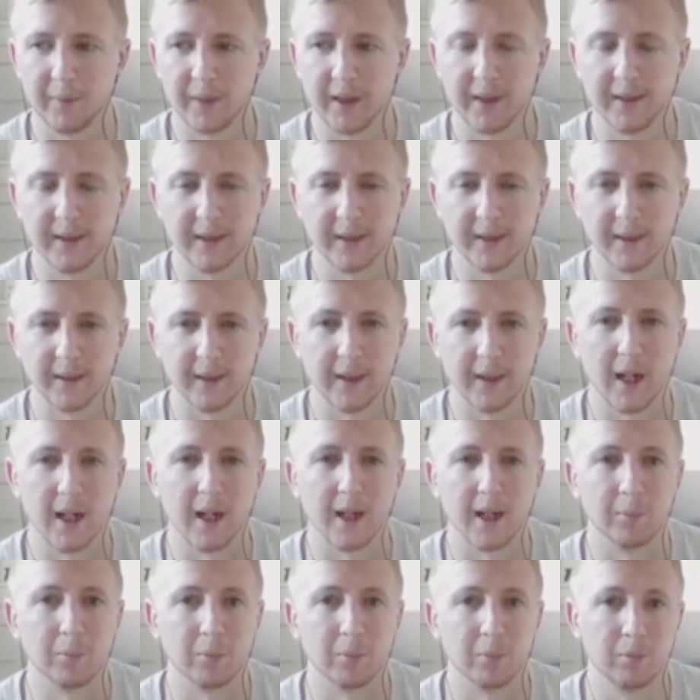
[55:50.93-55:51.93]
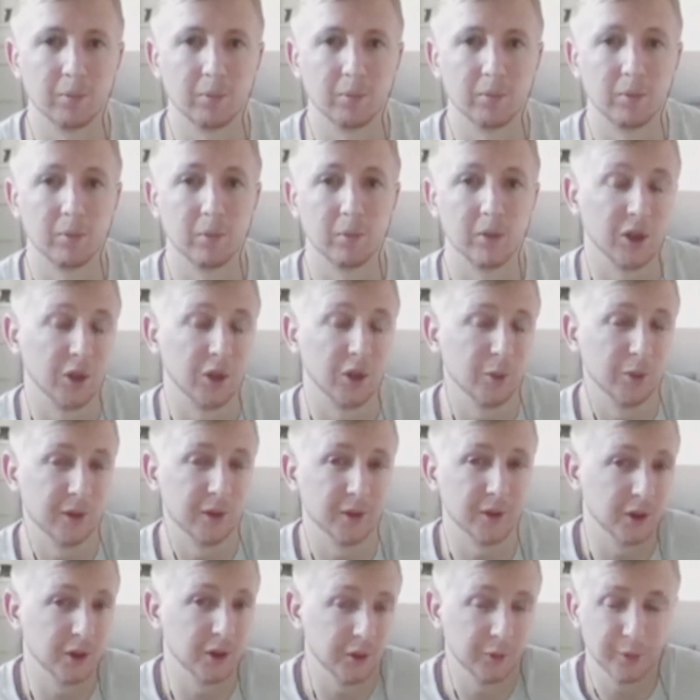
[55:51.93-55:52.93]
this is the time.
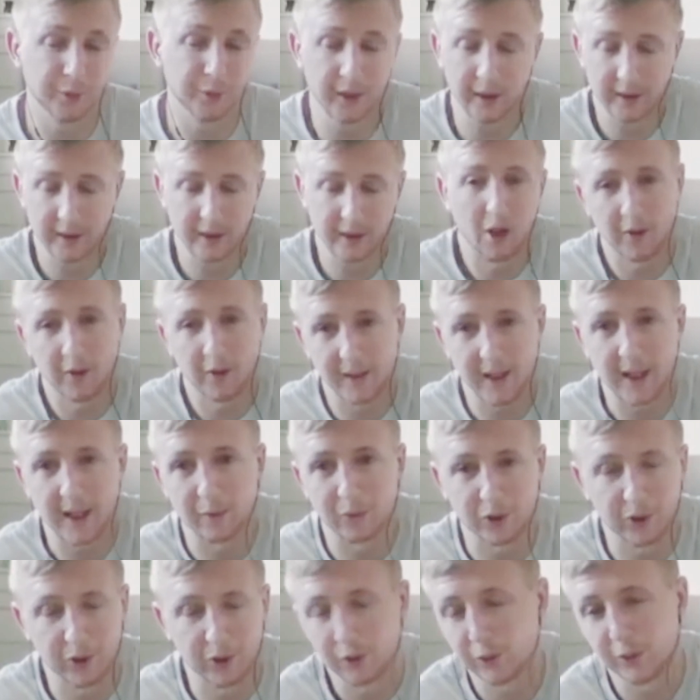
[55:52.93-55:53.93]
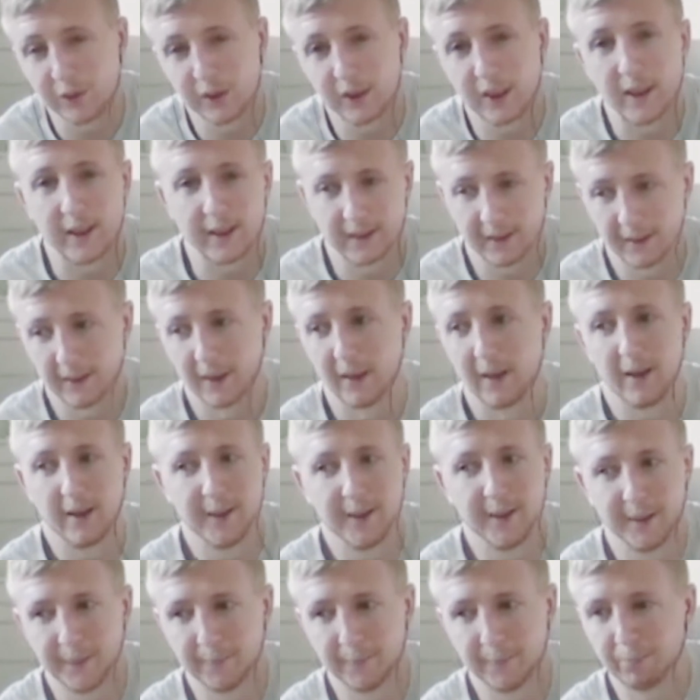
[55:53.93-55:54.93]
Use use these lockdowns. Use this
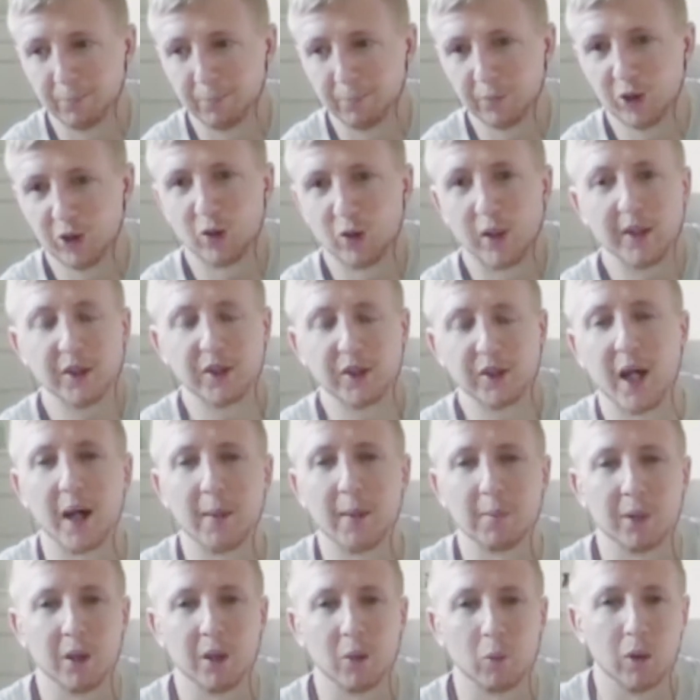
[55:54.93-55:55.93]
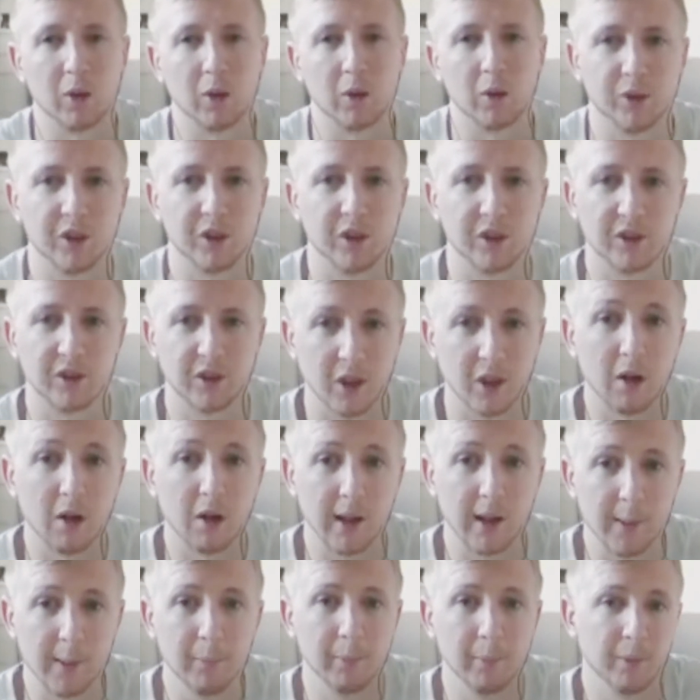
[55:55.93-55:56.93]
strange time of the world to
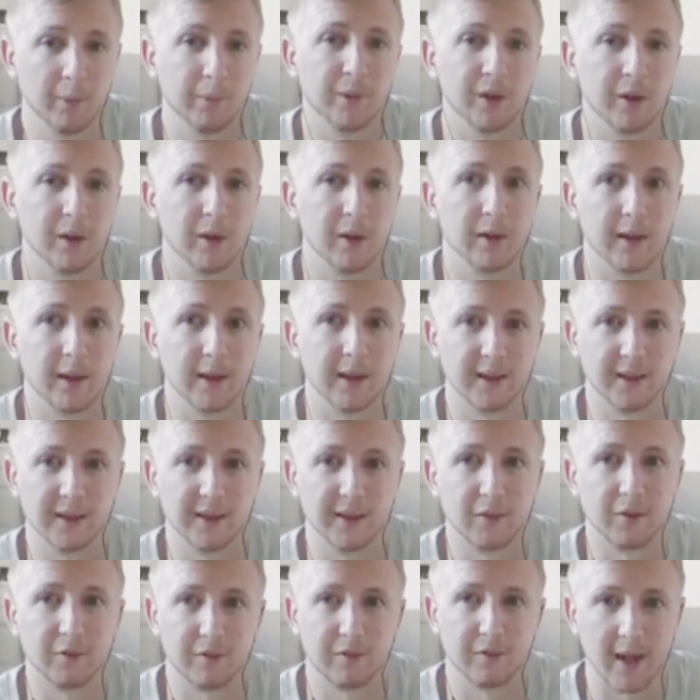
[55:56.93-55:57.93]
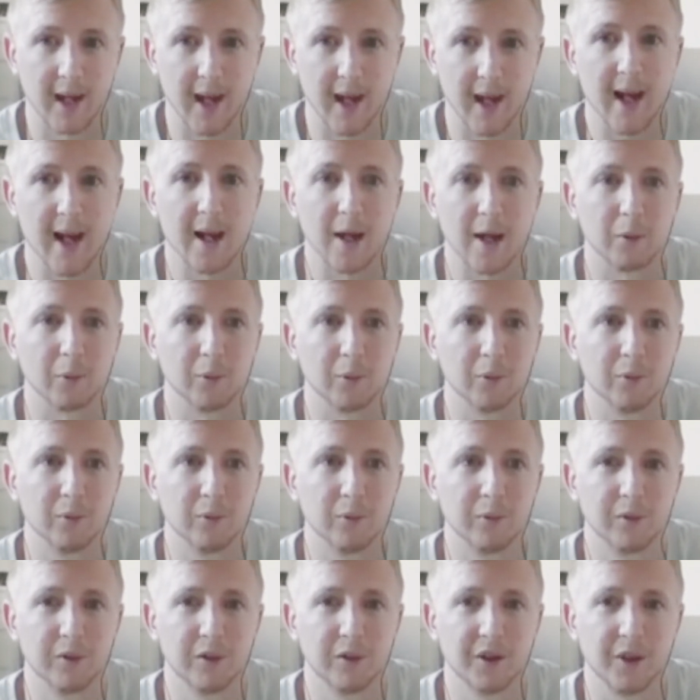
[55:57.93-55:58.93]
start implementing this stuff now,
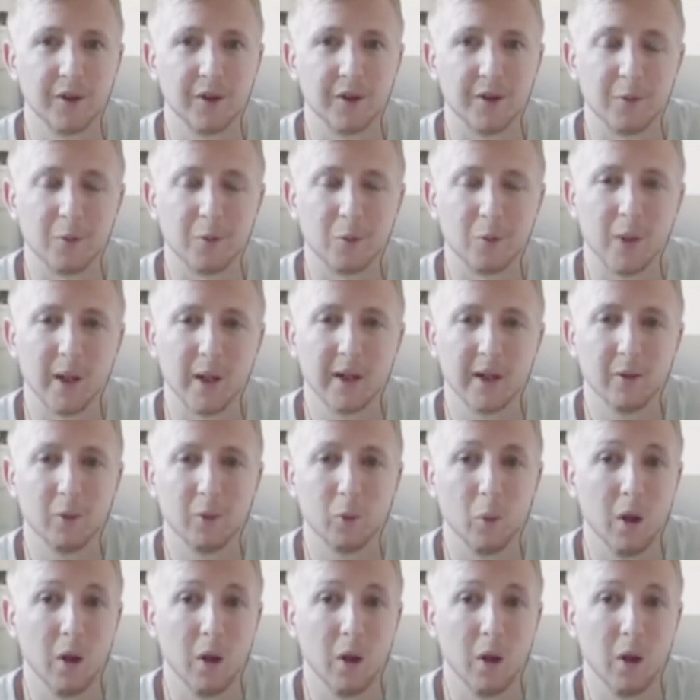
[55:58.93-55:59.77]
so that when the